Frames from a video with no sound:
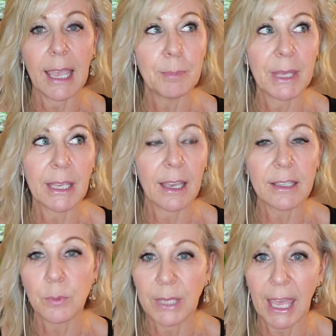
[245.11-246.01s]

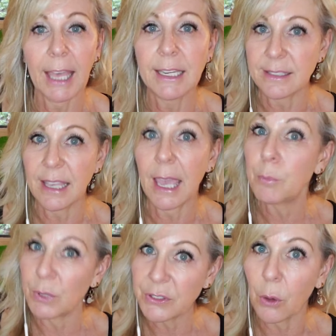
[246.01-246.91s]
because we can't escape
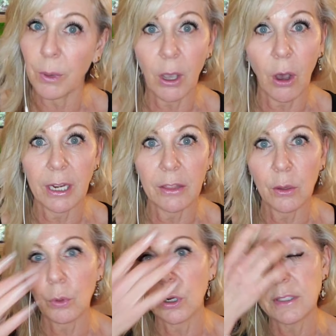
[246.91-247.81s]
what's going on in the
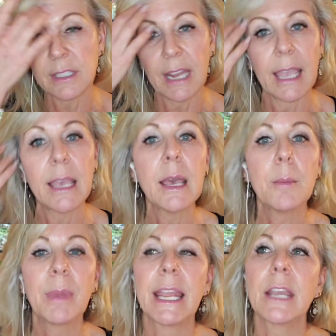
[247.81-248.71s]
world today.
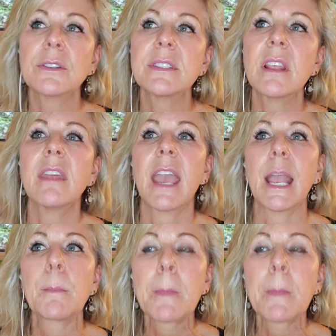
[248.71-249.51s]
But here's the thing